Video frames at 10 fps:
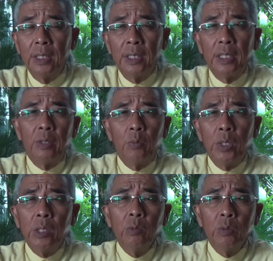And then
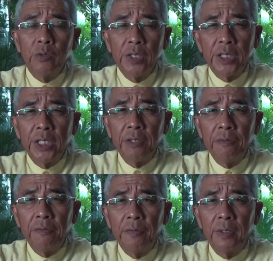we will
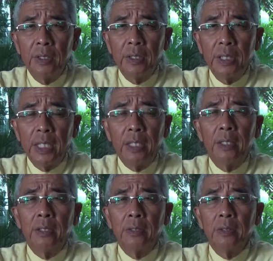receive that
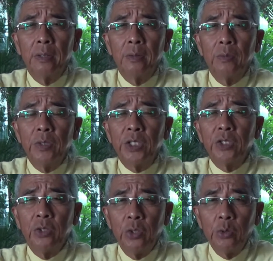which
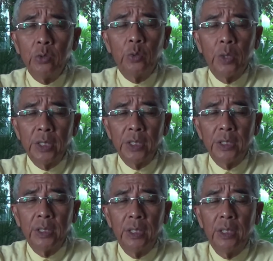is due to
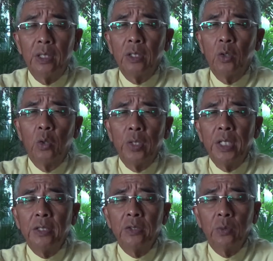us
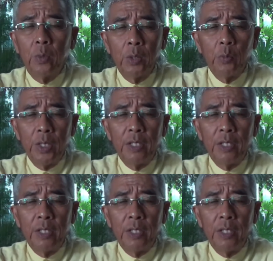according to what we